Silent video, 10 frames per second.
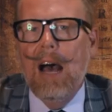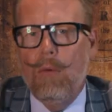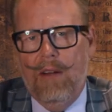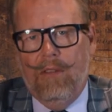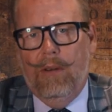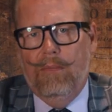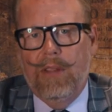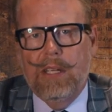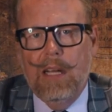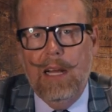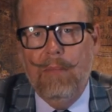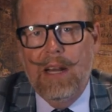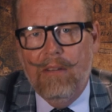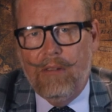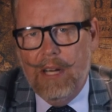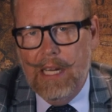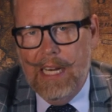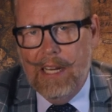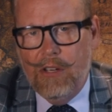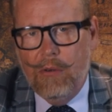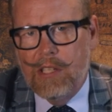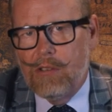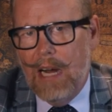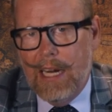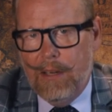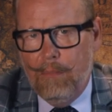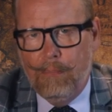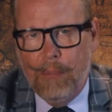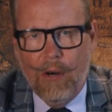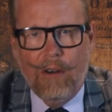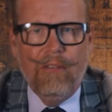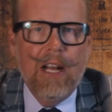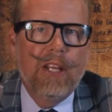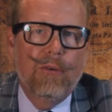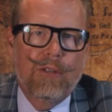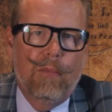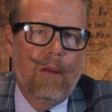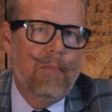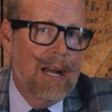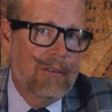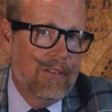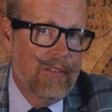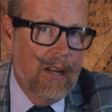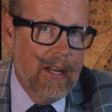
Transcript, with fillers: However, the time and effort needed to extract and purify usable amounts of the